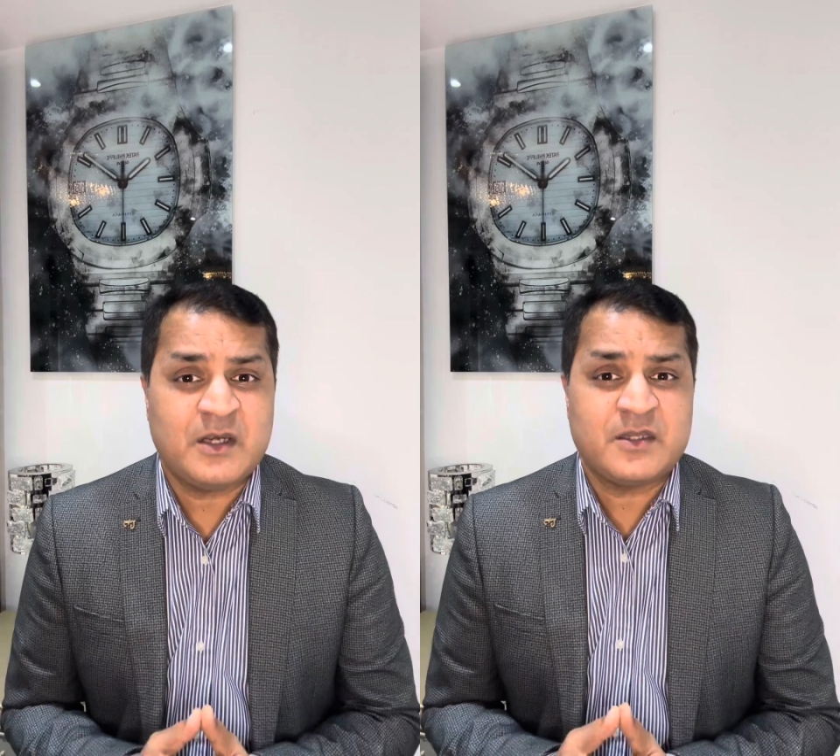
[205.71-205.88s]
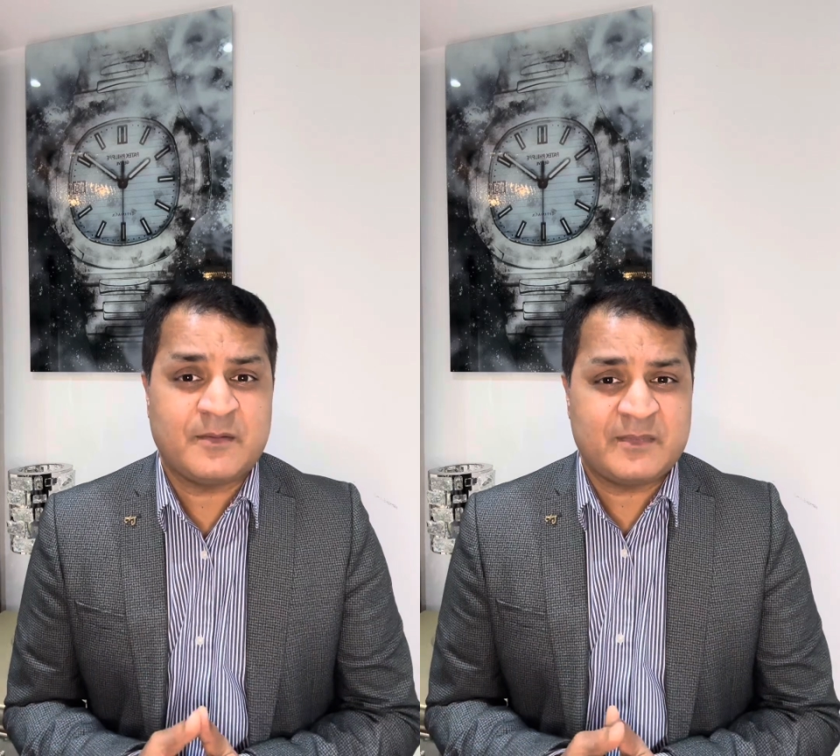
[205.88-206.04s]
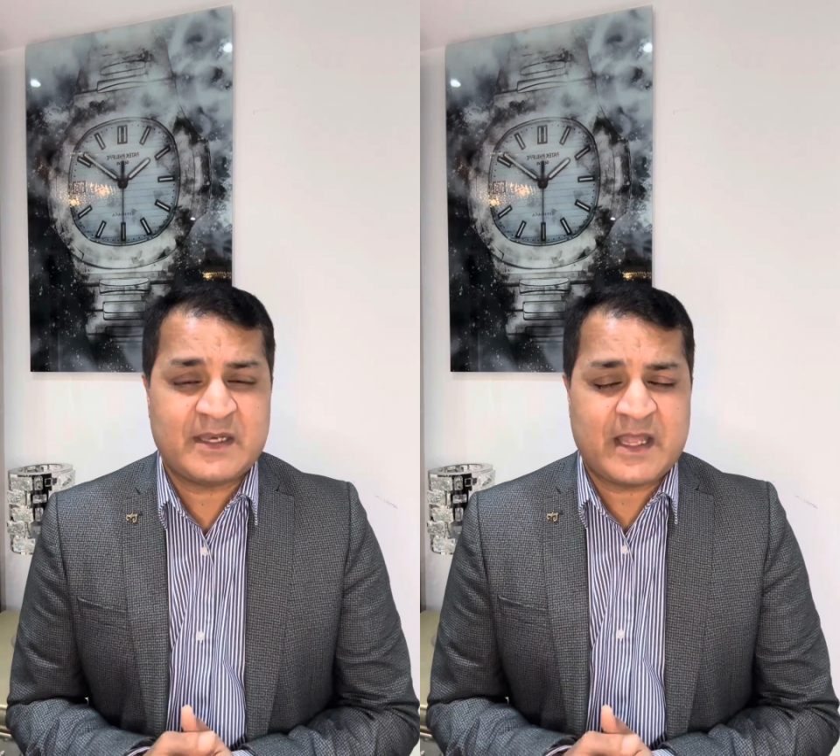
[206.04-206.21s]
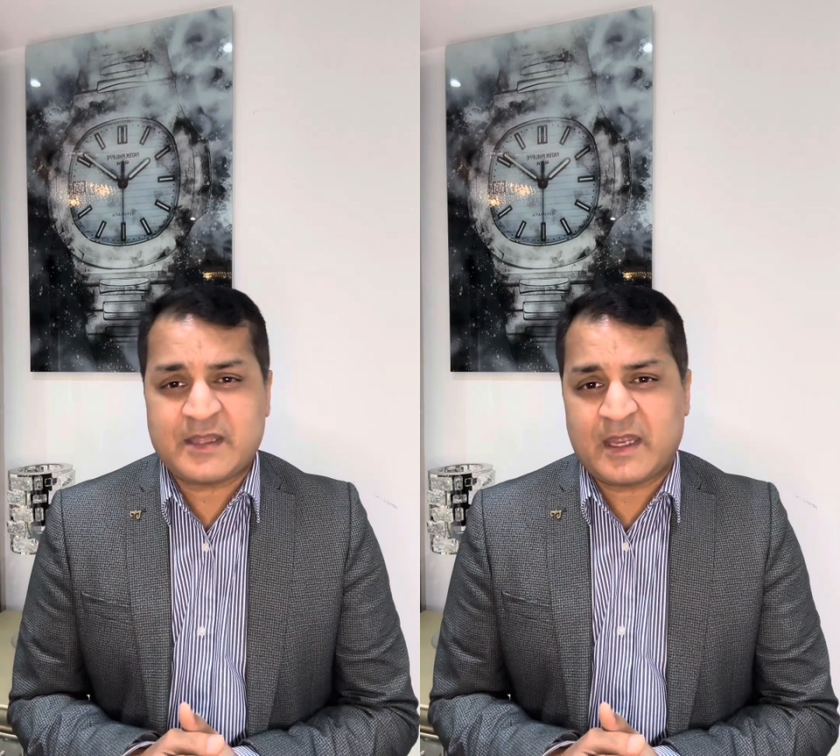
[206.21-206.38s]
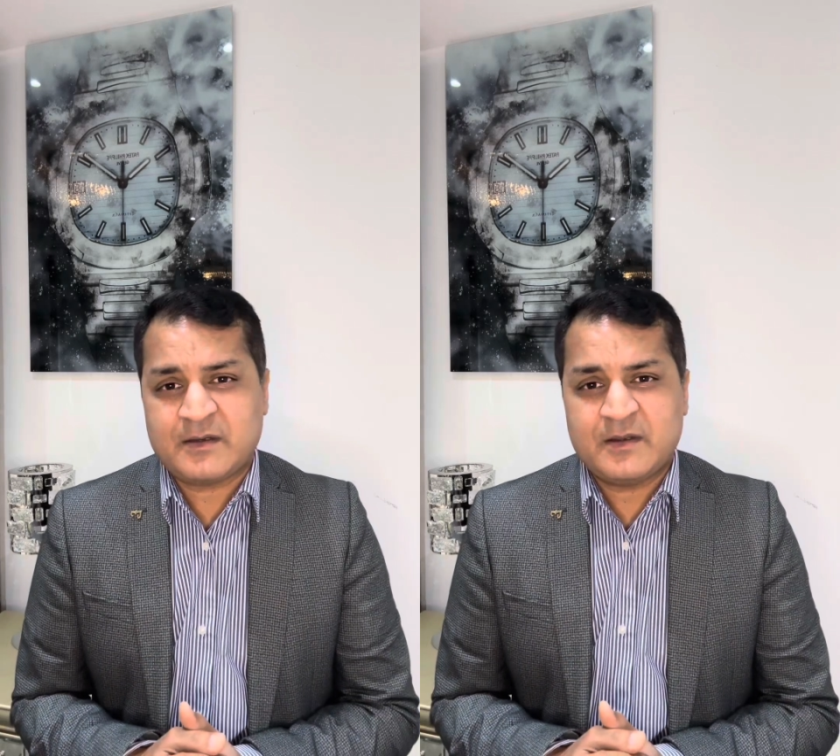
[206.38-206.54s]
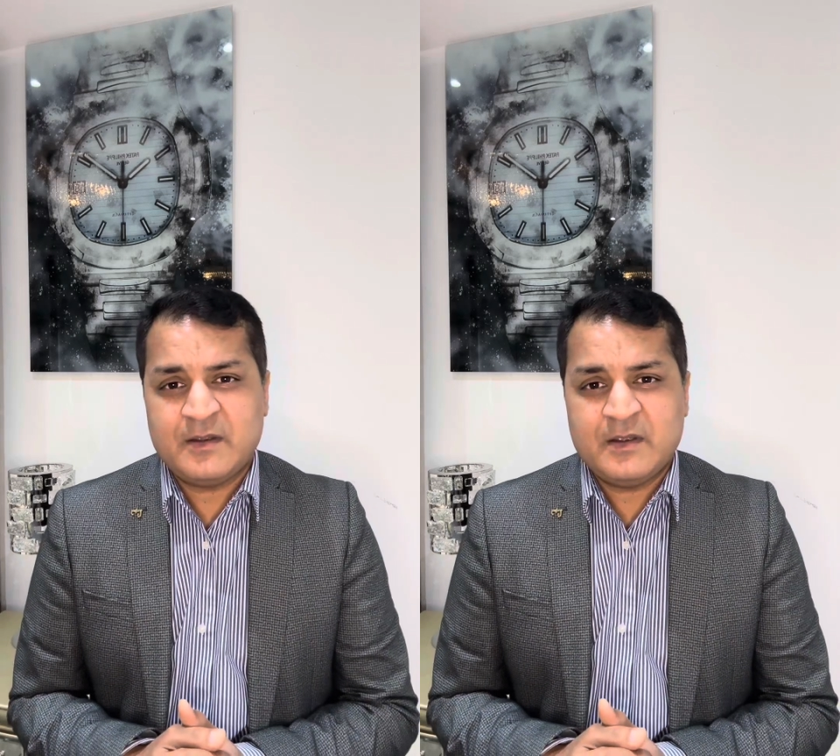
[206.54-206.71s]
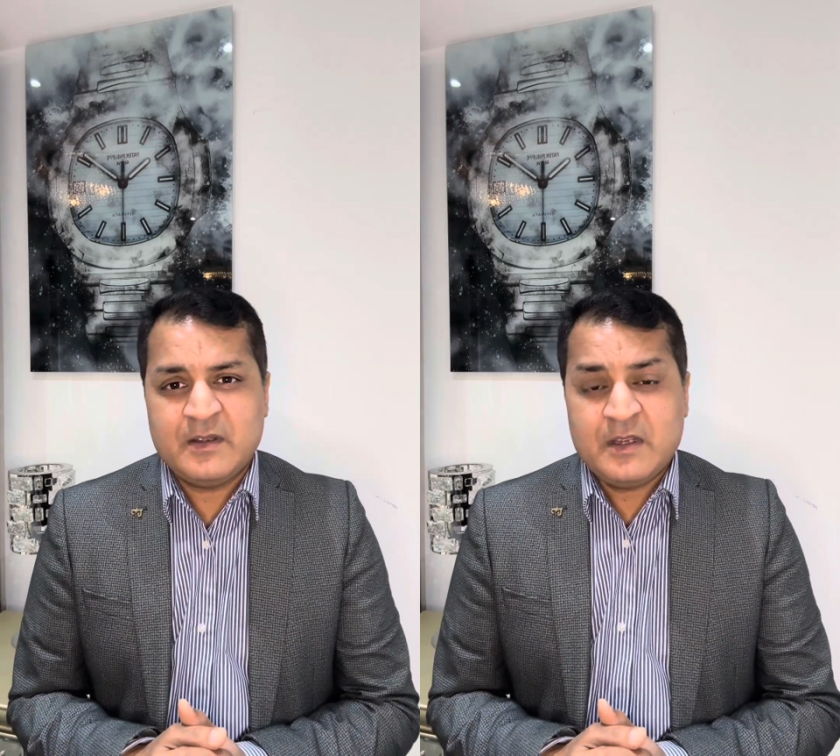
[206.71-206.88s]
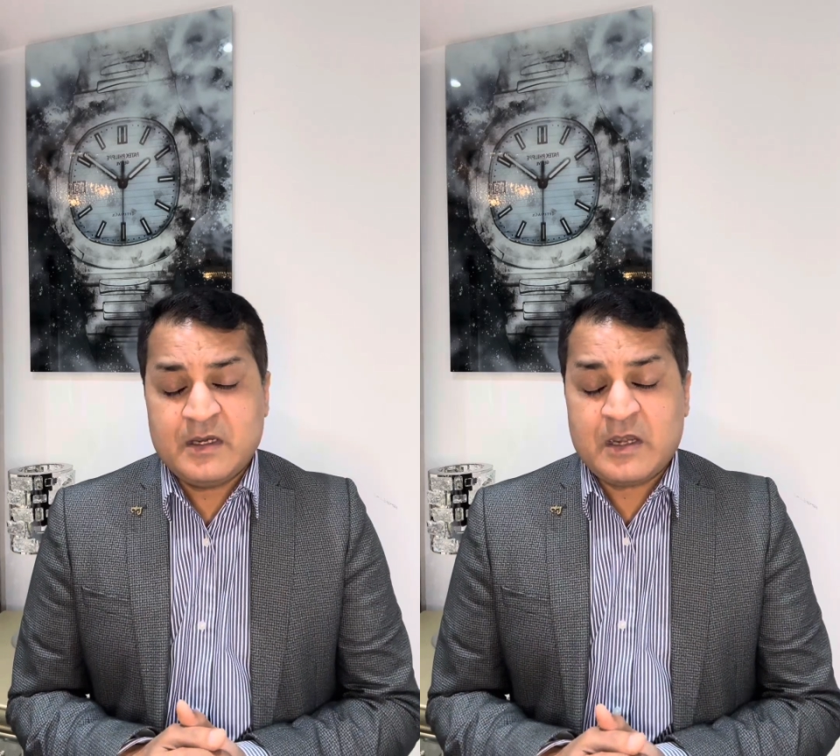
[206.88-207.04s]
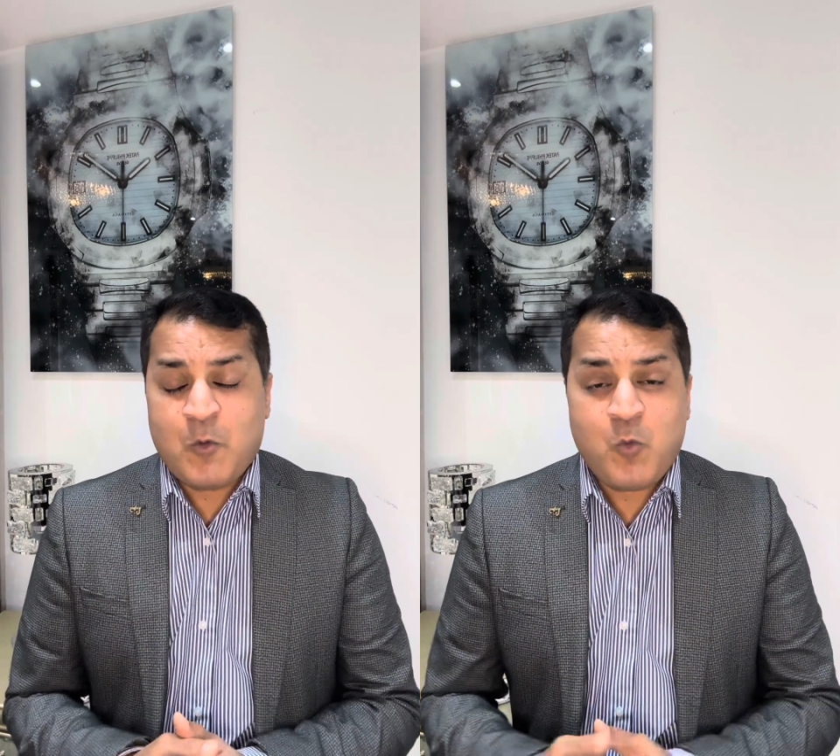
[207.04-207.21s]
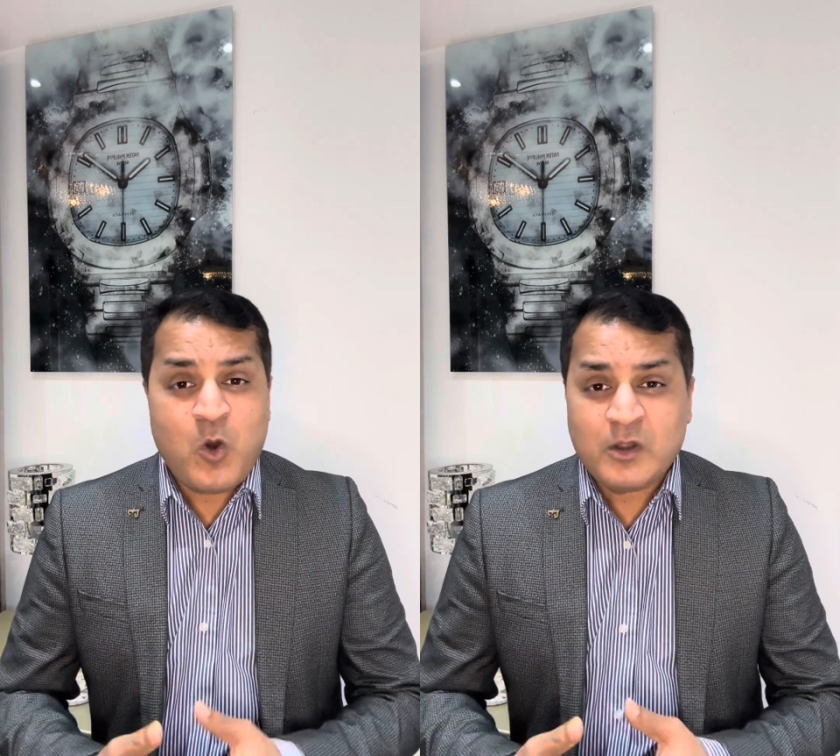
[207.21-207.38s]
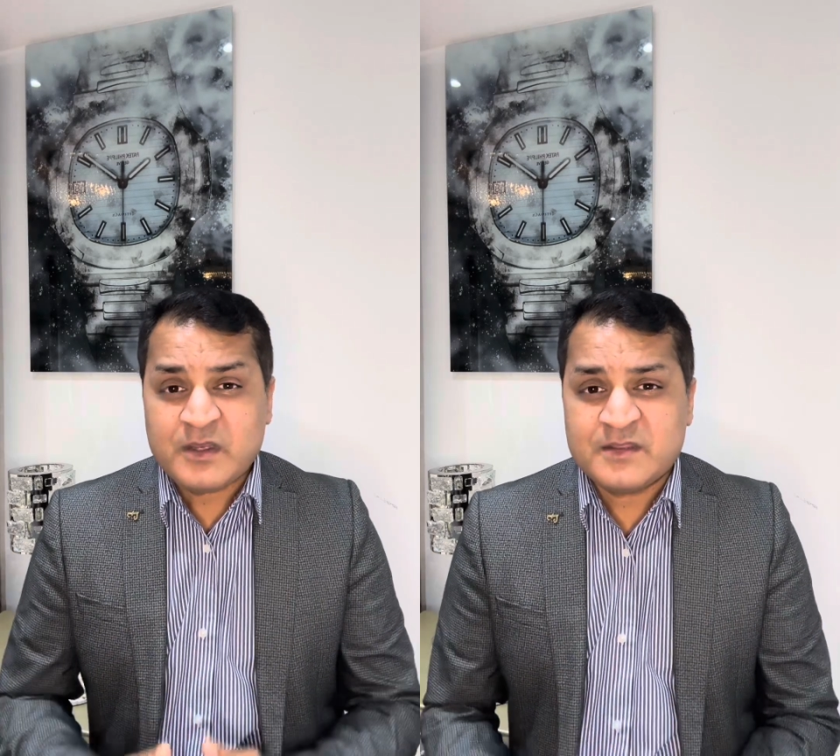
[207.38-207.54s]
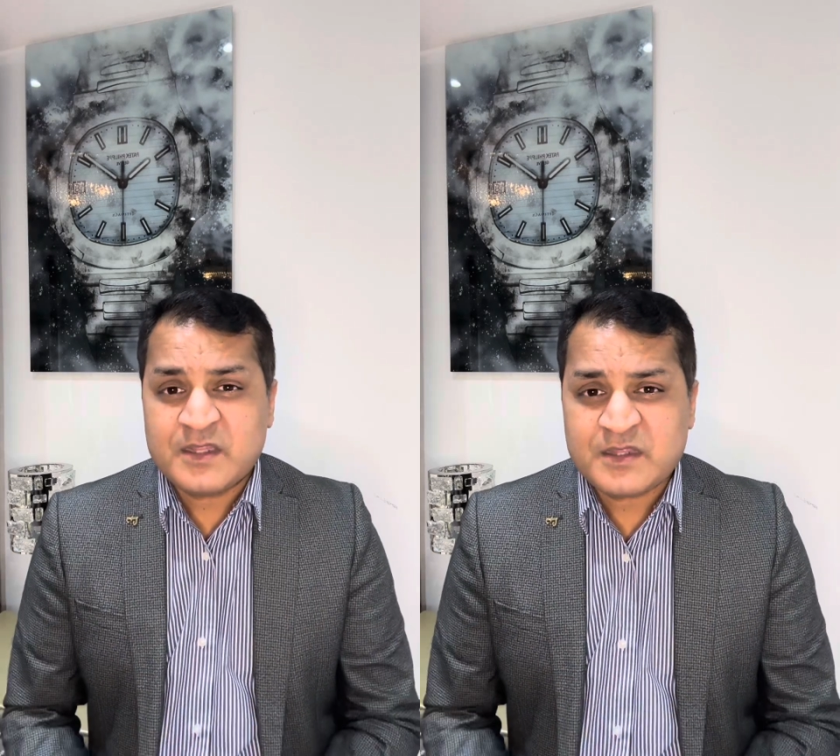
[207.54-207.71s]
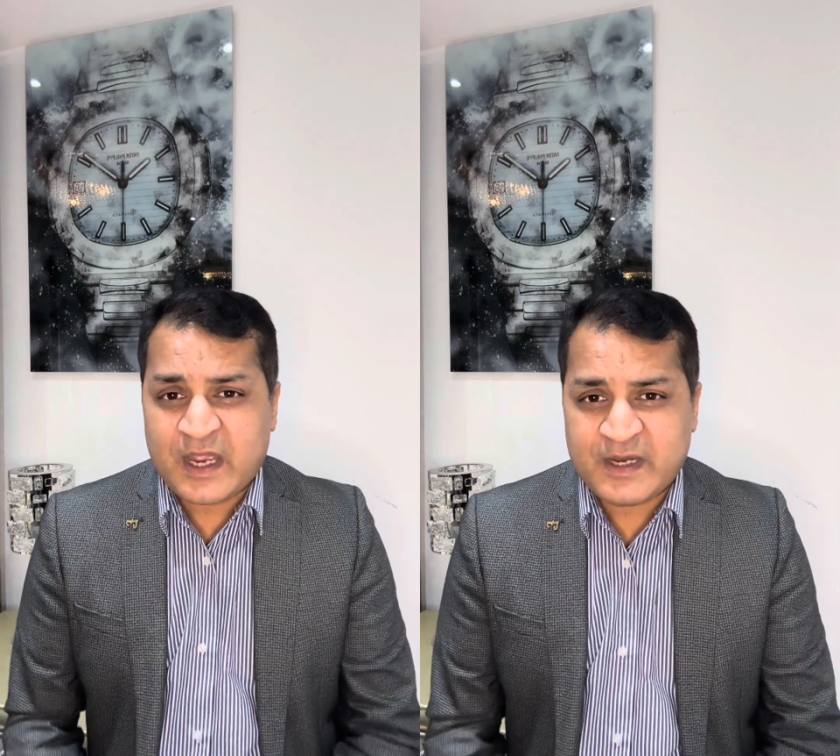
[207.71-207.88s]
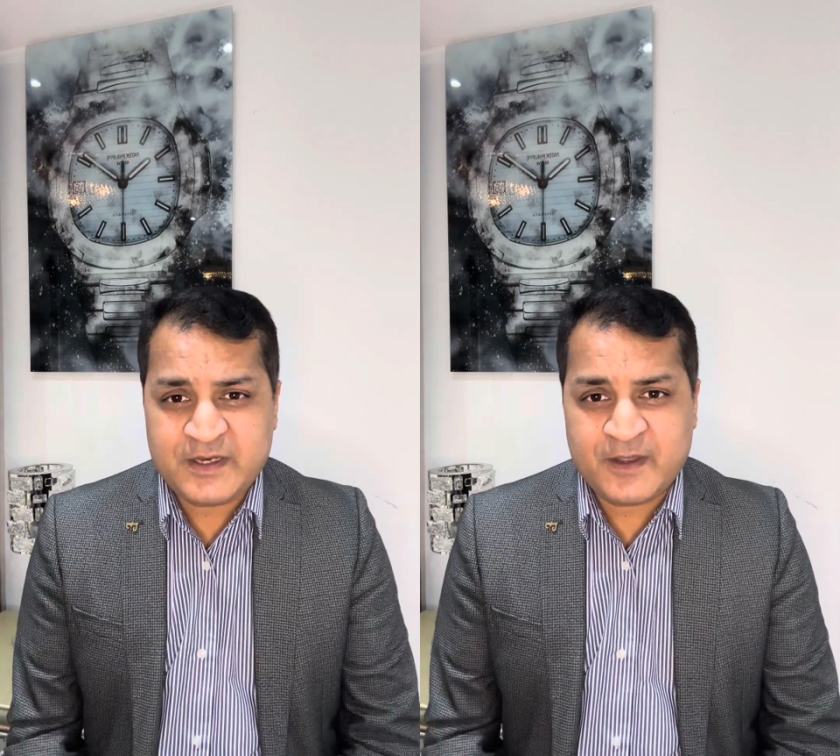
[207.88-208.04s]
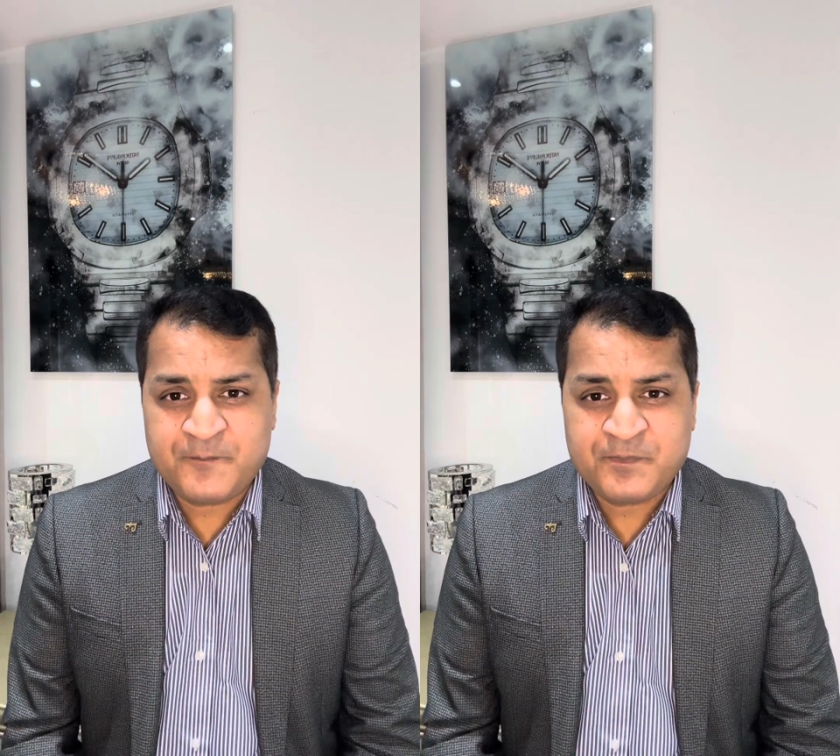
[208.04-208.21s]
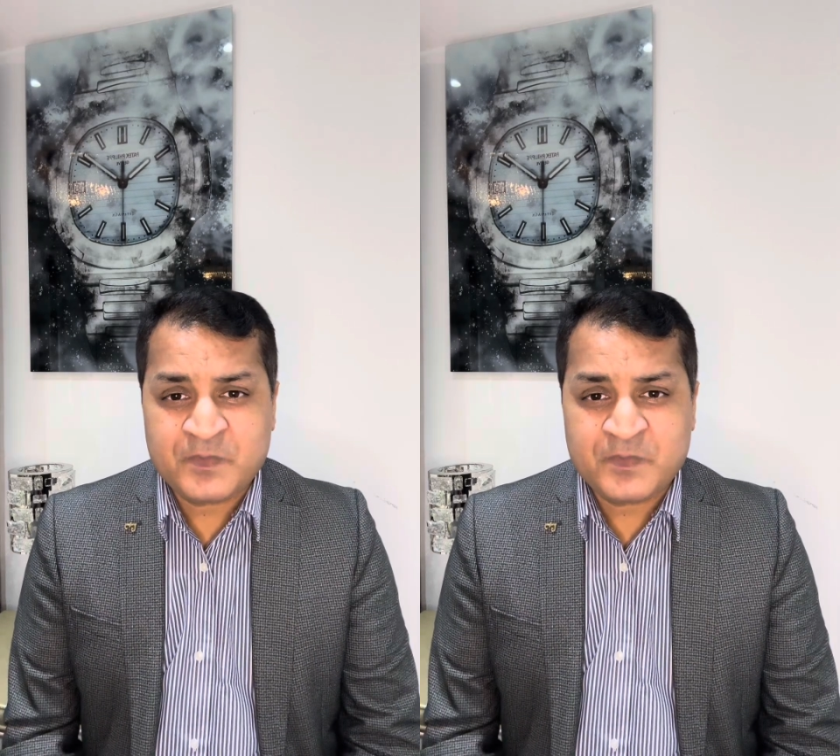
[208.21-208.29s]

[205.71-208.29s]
something like that. Now, what is this idea?